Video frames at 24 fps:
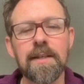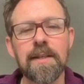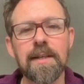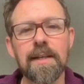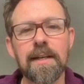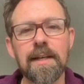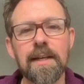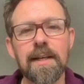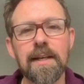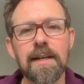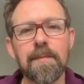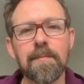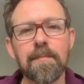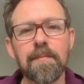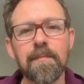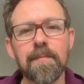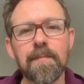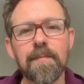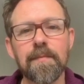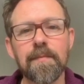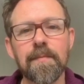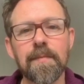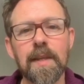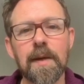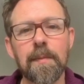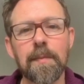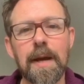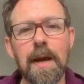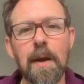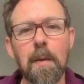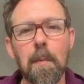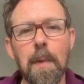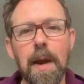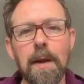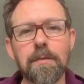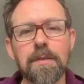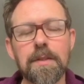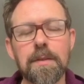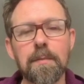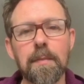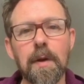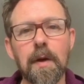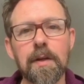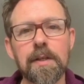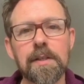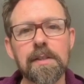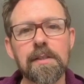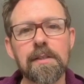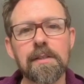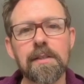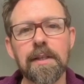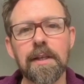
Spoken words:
about mountain bikes.